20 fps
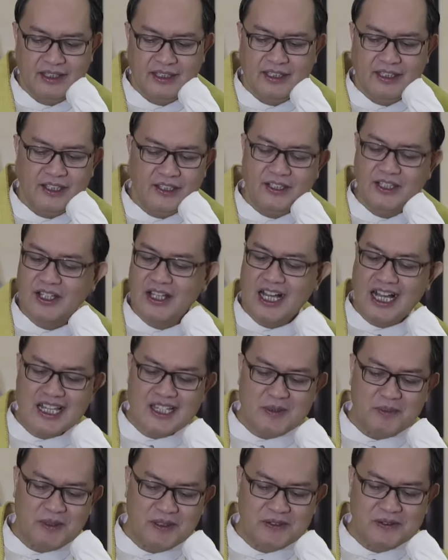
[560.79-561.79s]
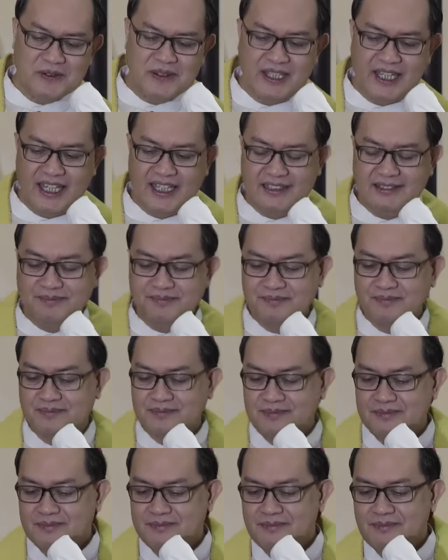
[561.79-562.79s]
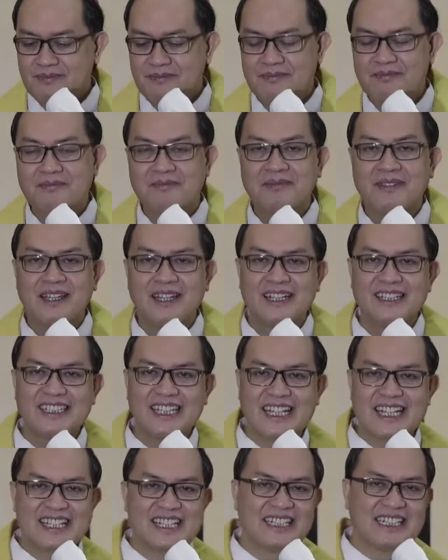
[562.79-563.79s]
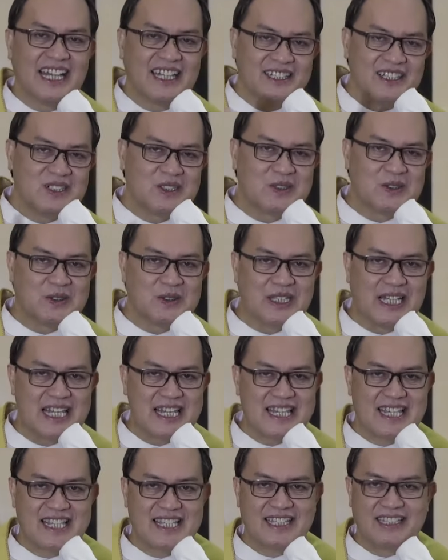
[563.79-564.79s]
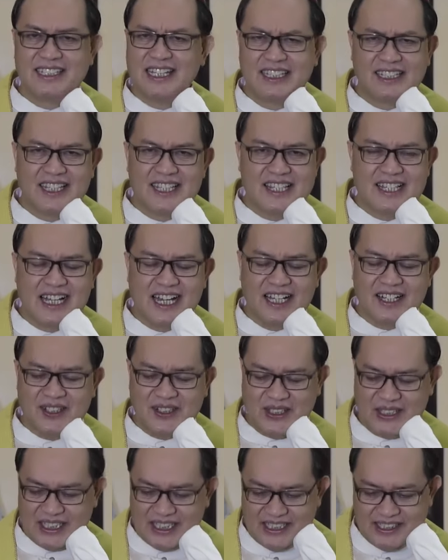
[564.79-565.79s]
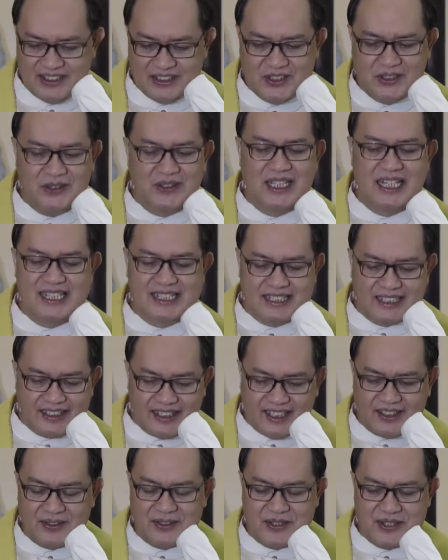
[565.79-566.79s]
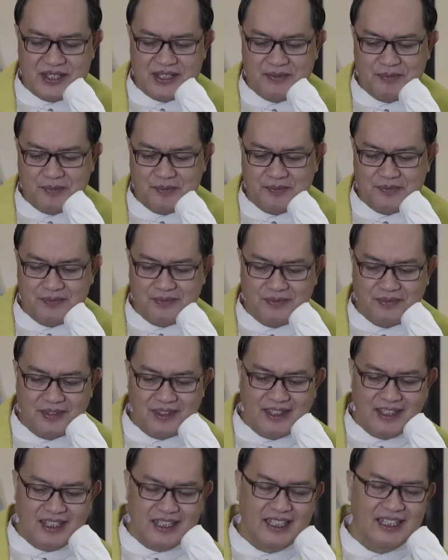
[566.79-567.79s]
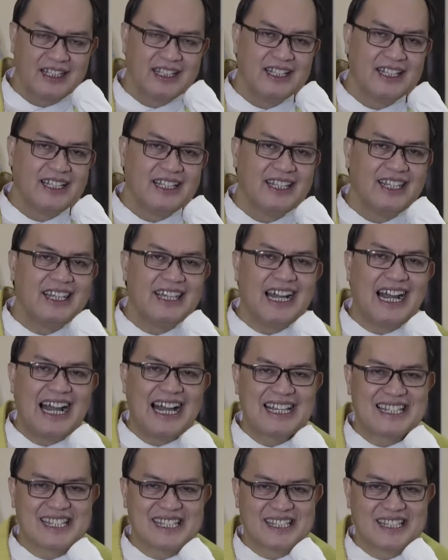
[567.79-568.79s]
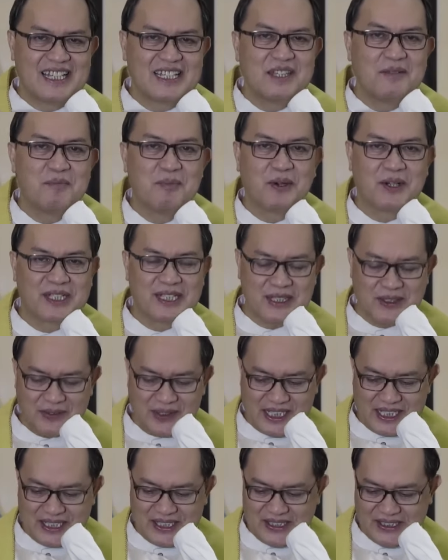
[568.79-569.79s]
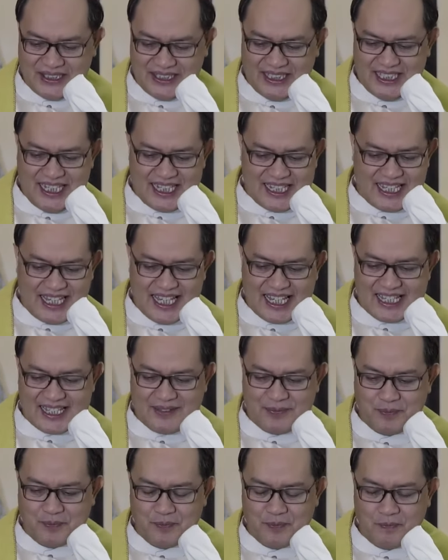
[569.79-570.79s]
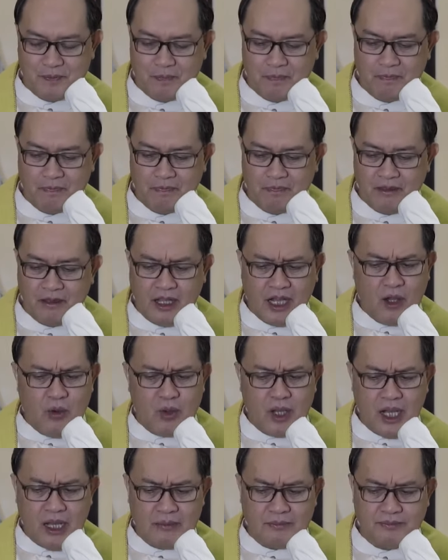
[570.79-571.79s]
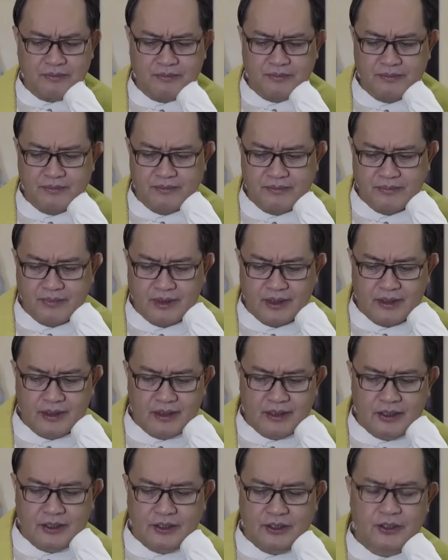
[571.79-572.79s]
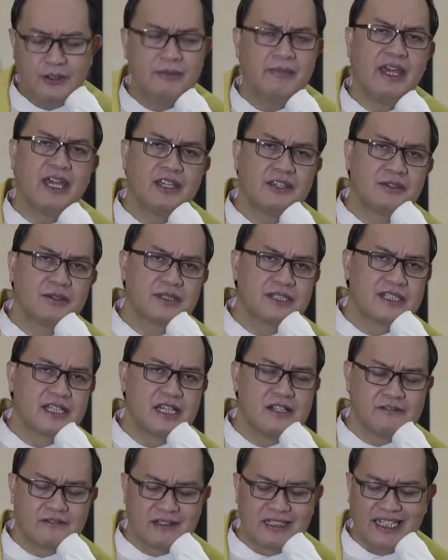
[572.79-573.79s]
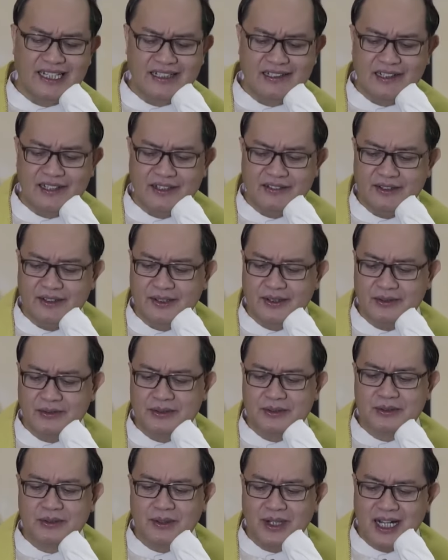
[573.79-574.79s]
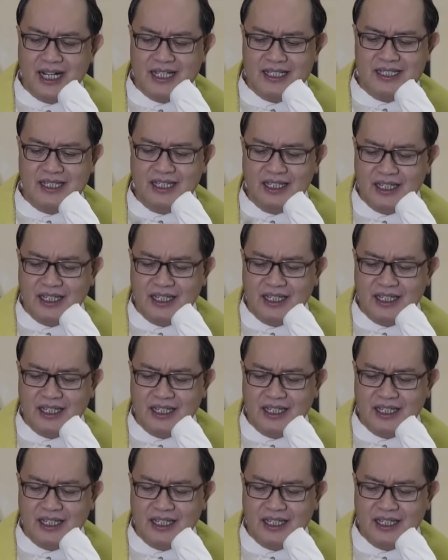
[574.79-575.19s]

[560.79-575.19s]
In the gospel today, there is another Judas, not Iscariot, Judas Thaddeus. He asks an important question. He says, "How come you make yourself clearly known to us,